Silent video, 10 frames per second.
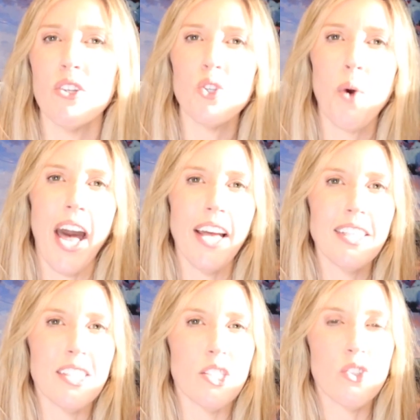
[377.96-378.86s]
also
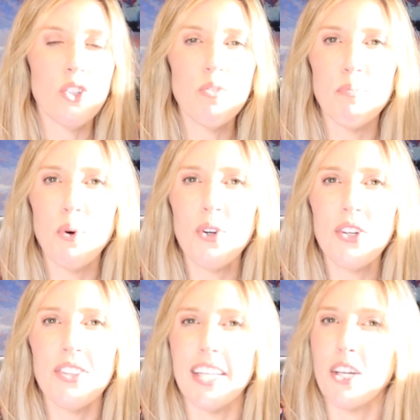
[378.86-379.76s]
has this
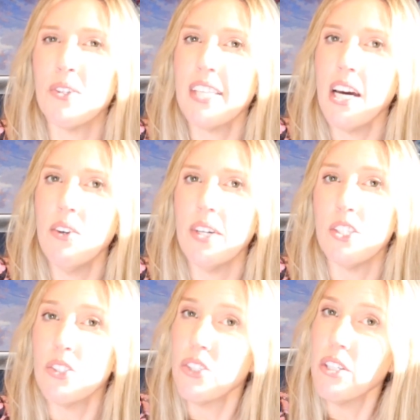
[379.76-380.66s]
surfboard that he goes out and
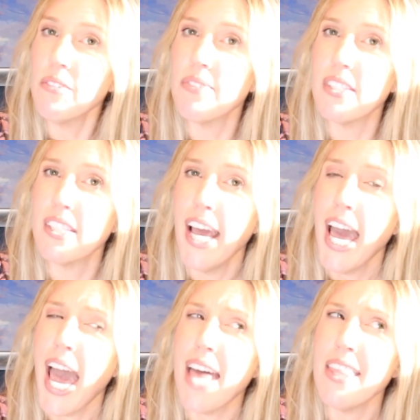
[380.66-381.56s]
surfs
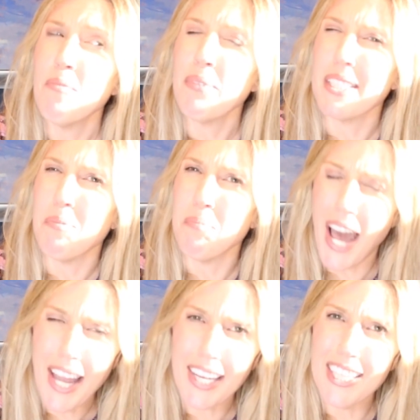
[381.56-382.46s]
and then brings
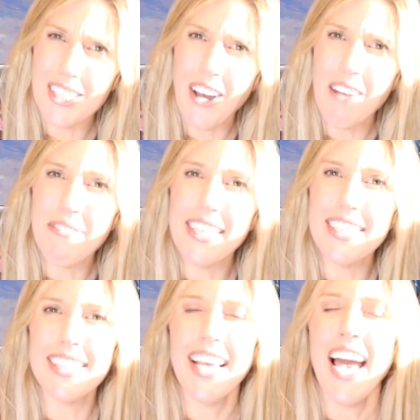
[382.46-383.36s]
back in his
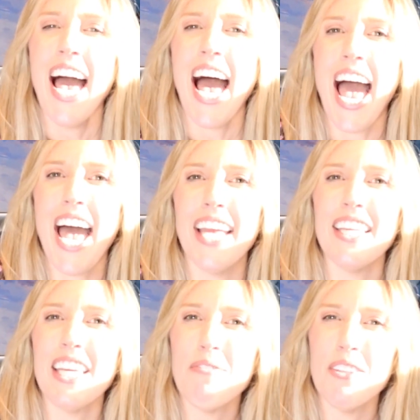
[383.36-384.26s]
office, and
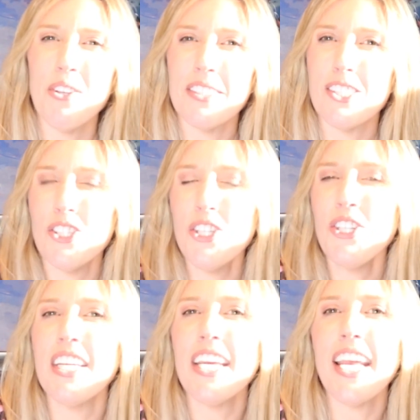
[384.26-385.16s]
even though it's
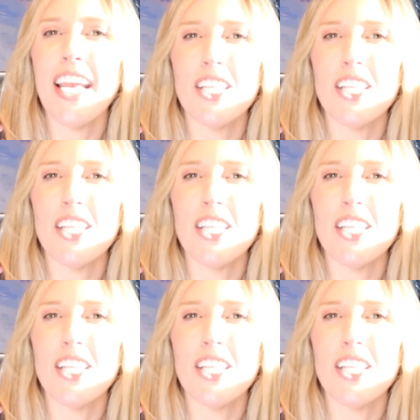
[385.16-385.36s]
dirty,